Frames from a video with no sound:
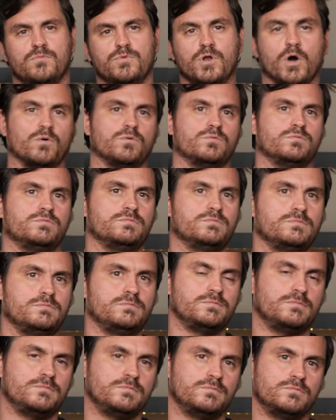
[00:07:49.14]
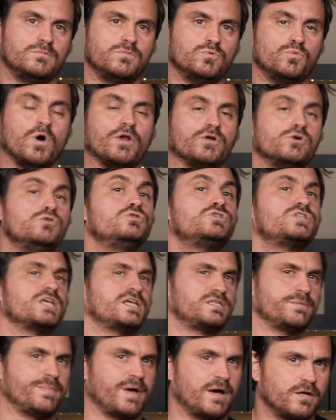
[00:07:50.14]
No. Who
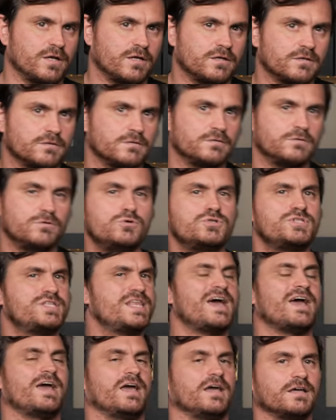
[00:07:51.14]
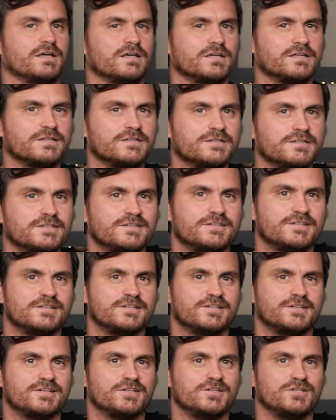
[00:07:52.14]
says about it? Who's like they?
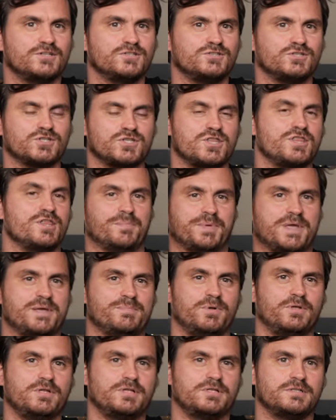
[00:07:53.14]
Just the people?